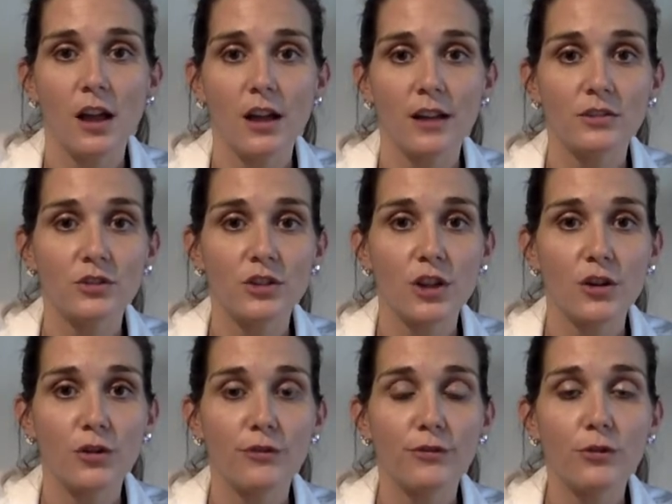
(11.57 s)
is
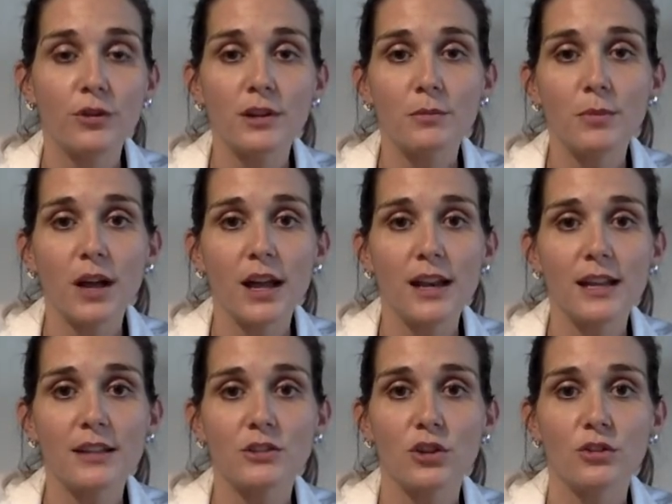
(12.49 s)
no foreign
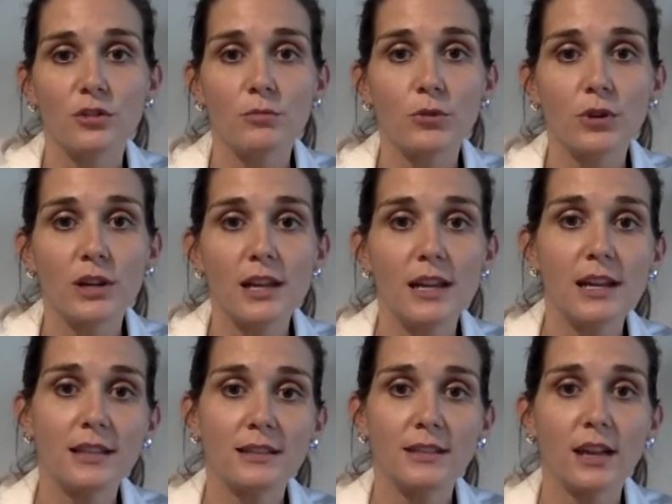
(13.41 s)
bodies, no debris
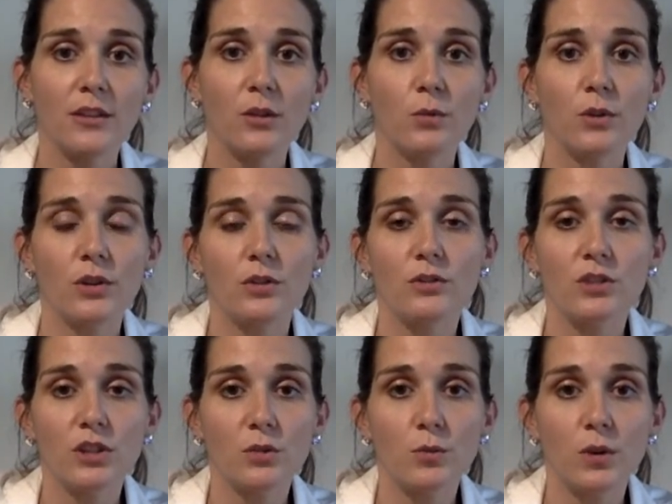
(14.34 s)
inside the wound, so
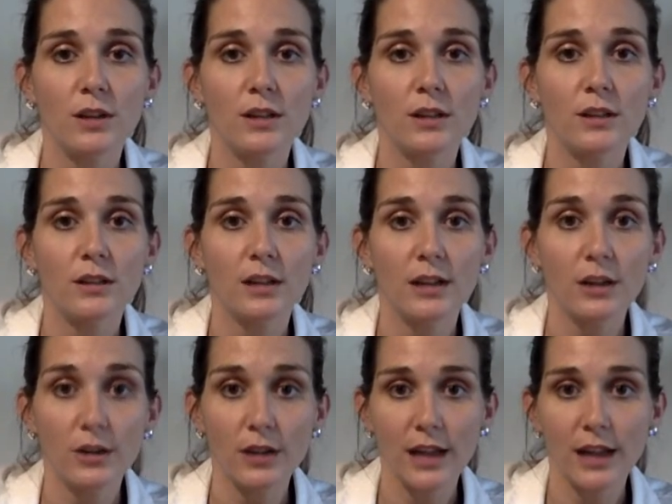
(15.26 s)
you want to
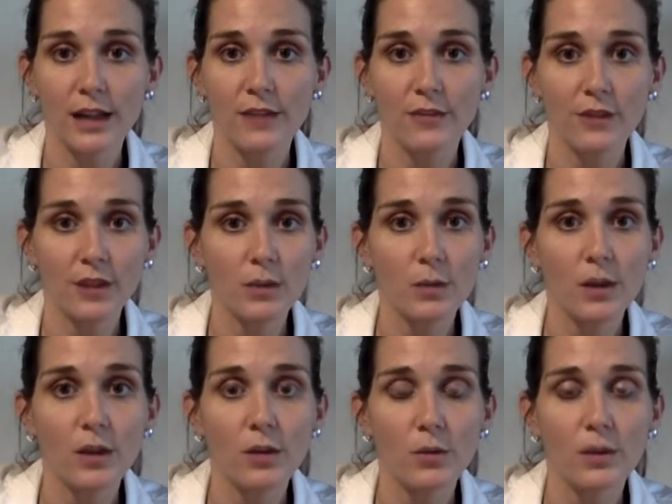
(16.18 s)
irrigate it very
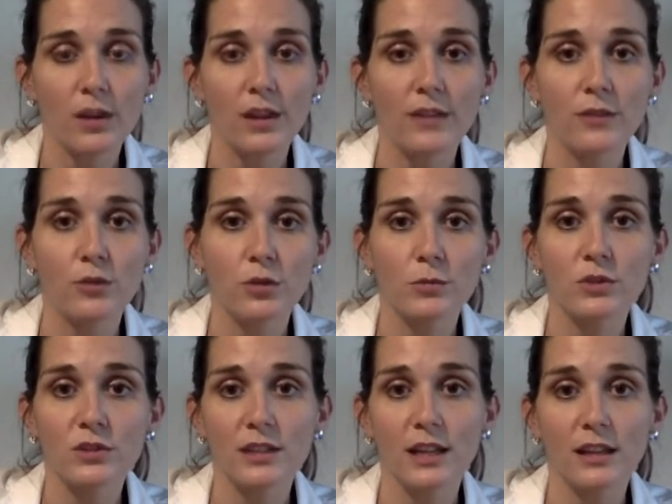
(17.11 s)
well with normal
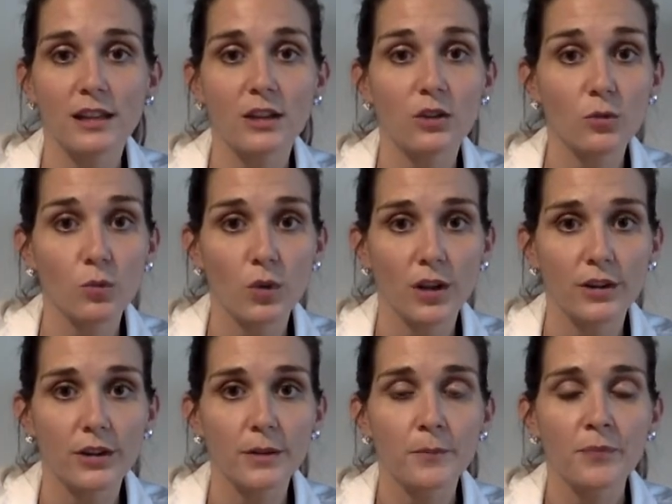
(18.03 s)
saline or
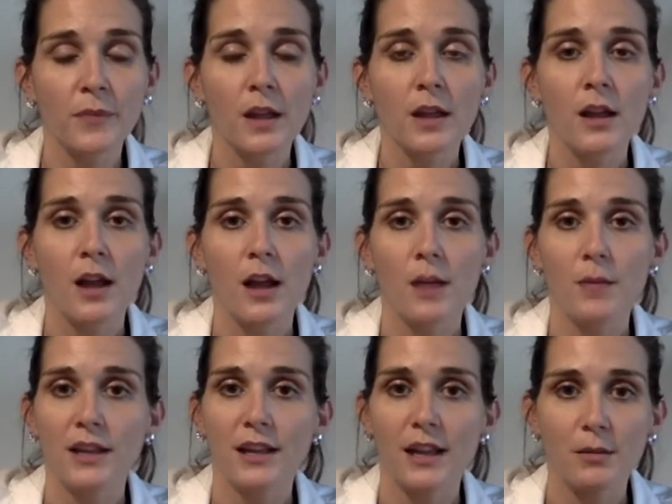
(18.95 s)
water.
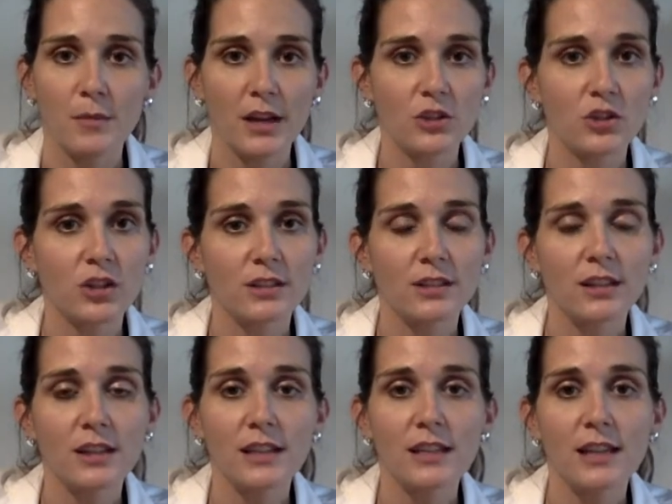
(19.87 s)
Again, make sure it's
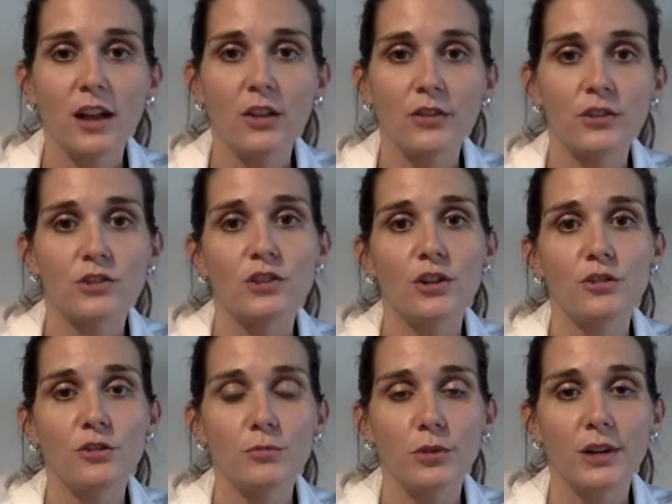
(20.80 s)
cleaned out, there's no
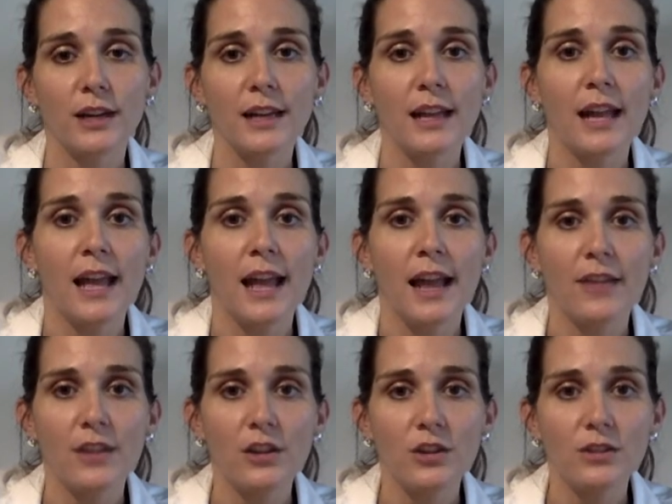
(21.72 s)
debris, and
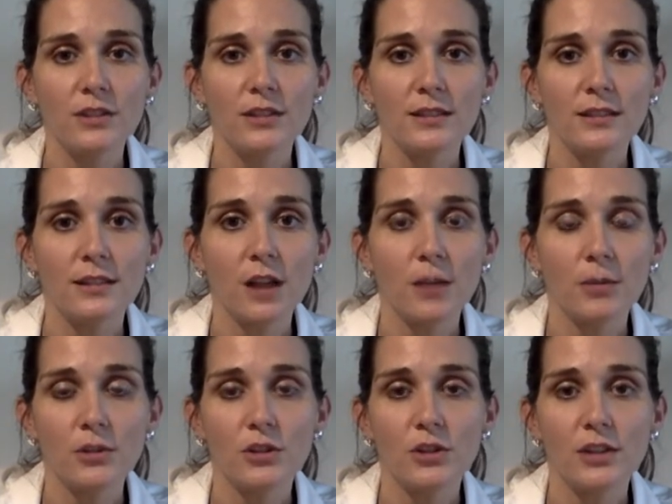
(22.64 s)
then use this
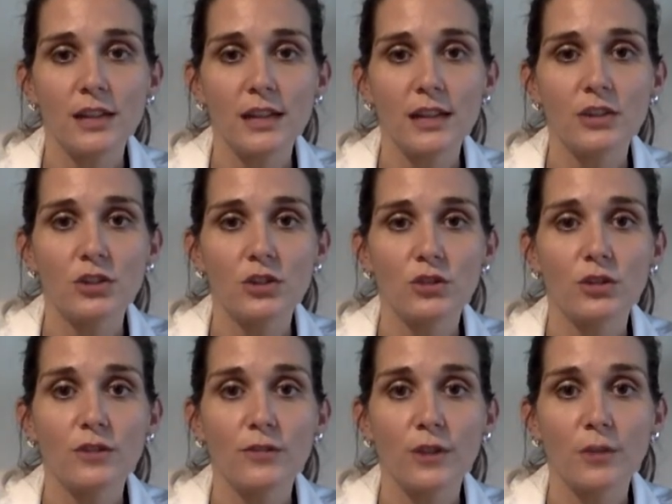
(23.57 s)
opportunity to
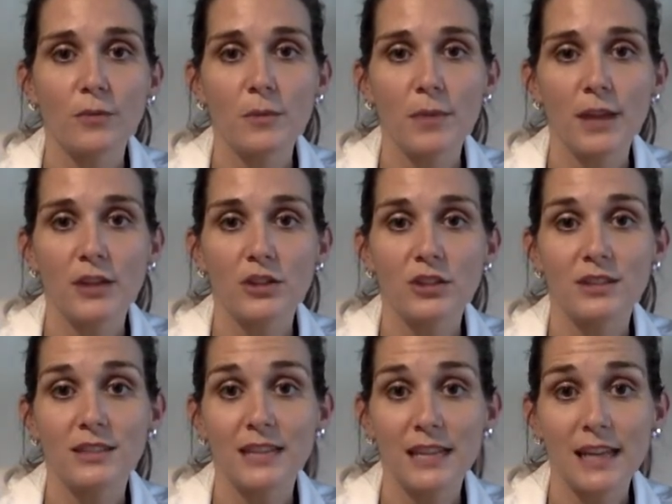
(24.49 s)
confirm the patient's
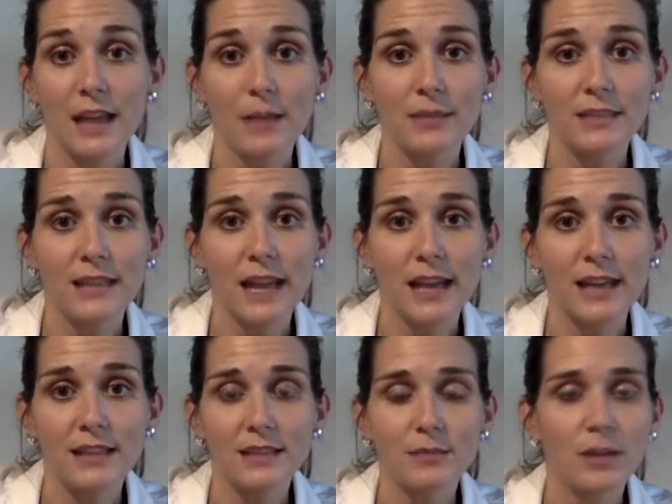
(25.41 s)
Tdap
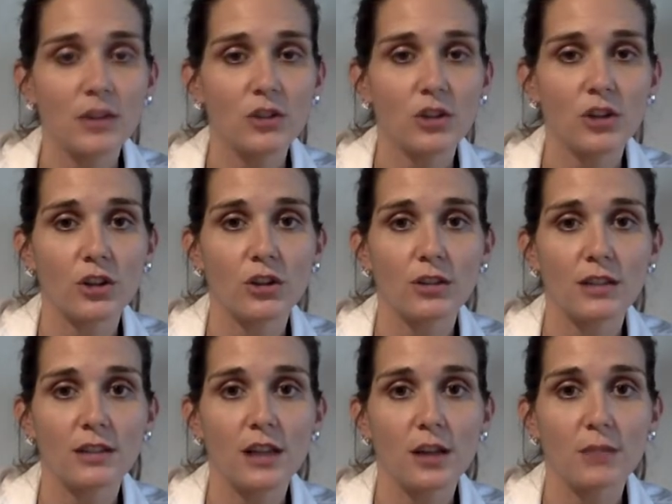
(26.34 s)
status. Make sure you don't need
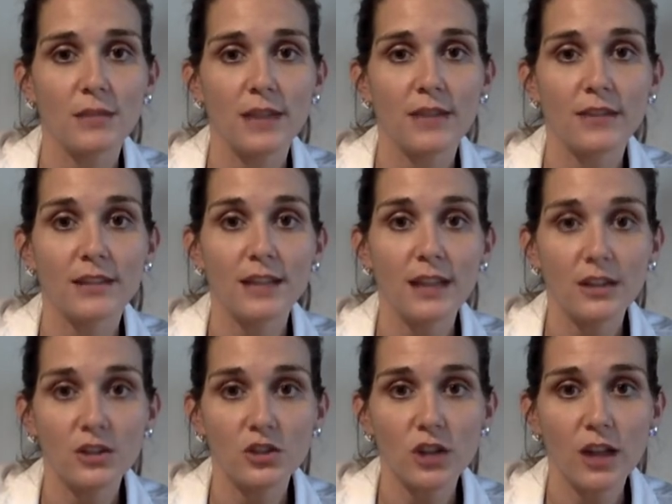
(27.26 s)
to update the
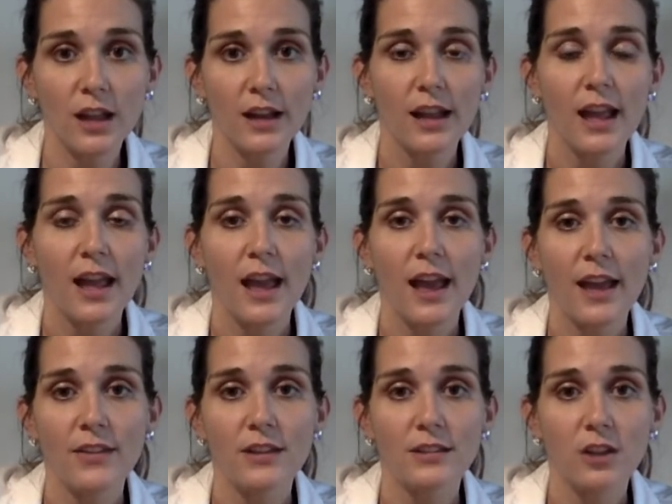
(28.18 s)
tetanus shot at
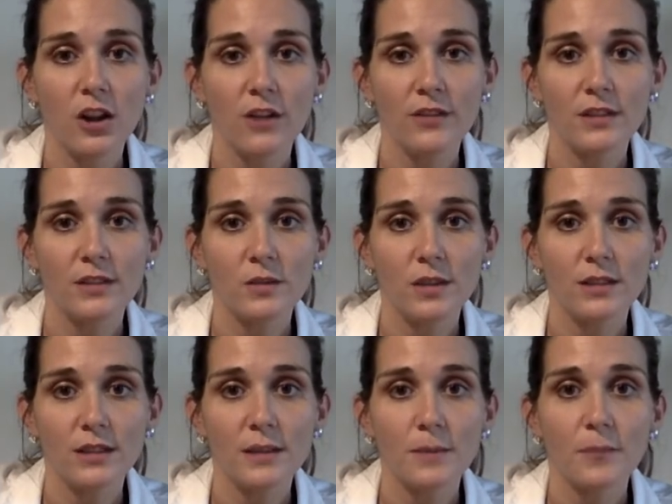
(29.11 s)
this office
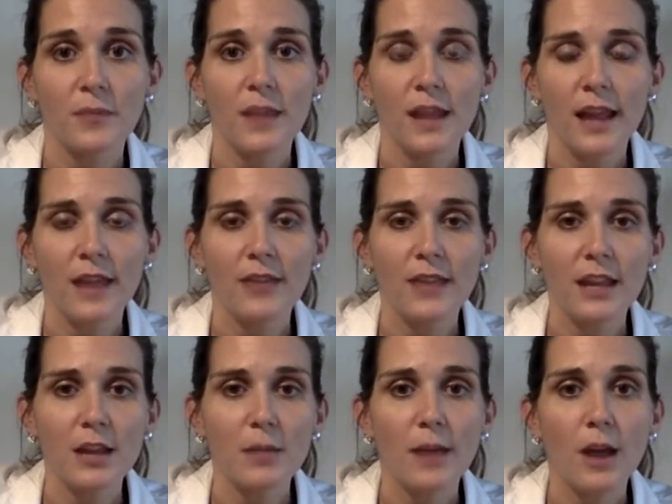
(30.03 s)
visit. And think
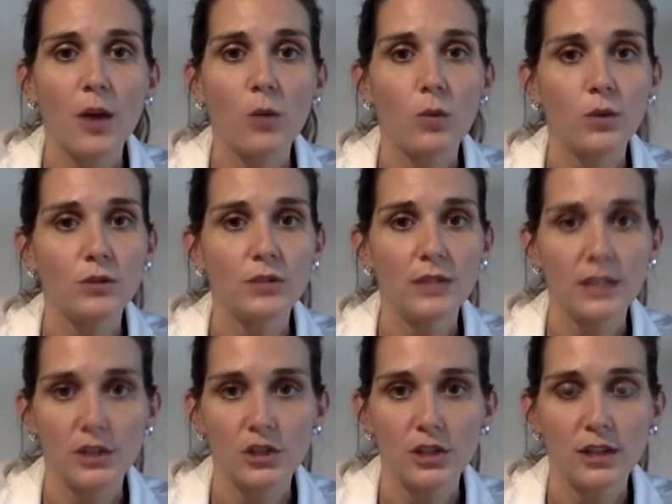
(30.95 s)
about wound
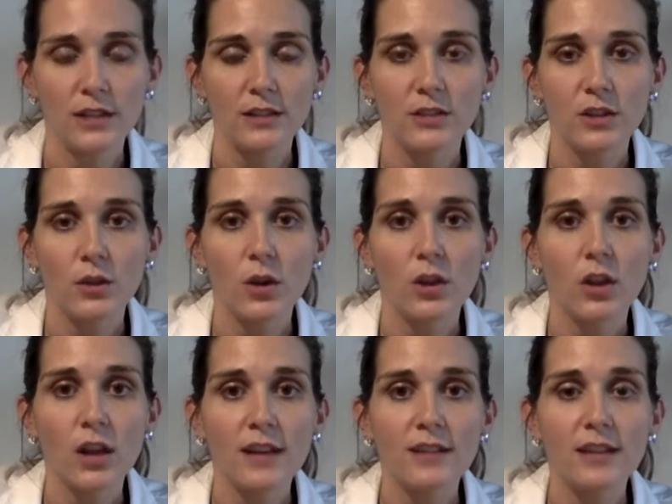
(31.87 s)
tension. So a
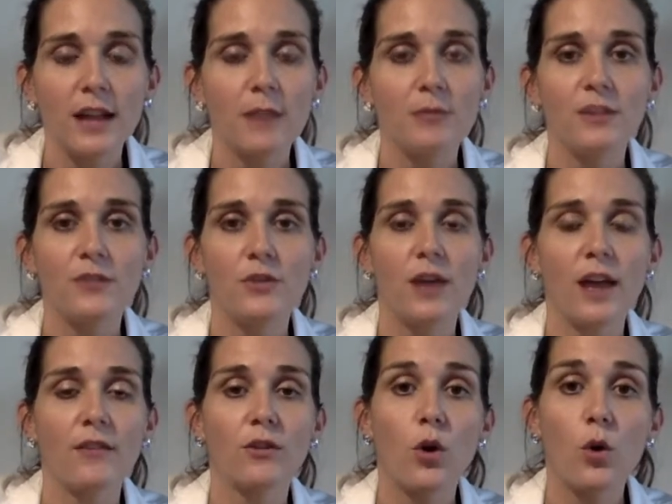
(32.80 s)
lot of times if you
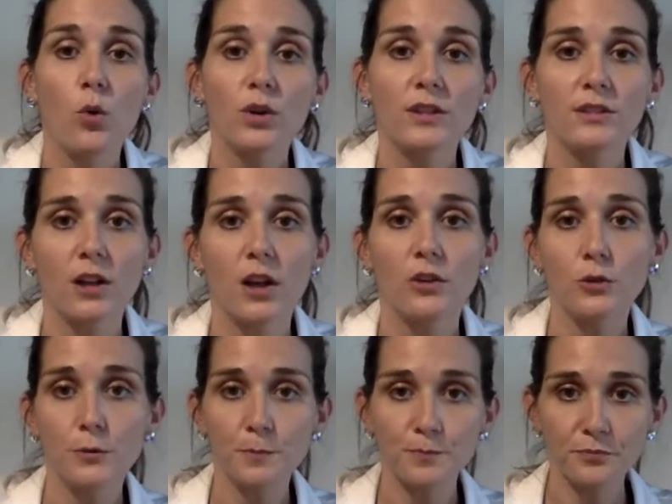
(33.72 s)
have a
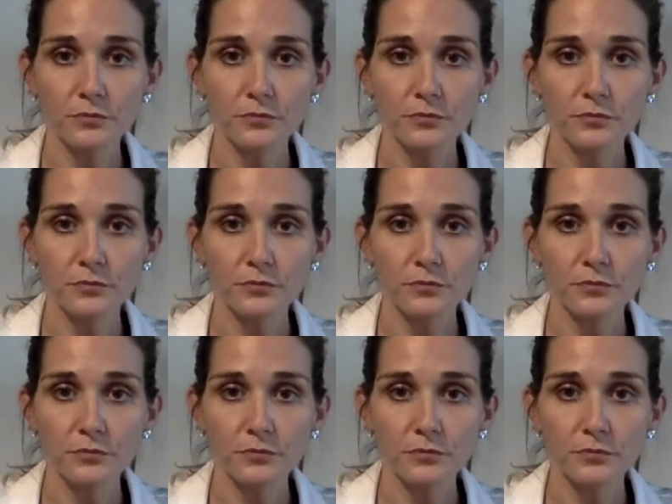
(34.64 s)
horizontal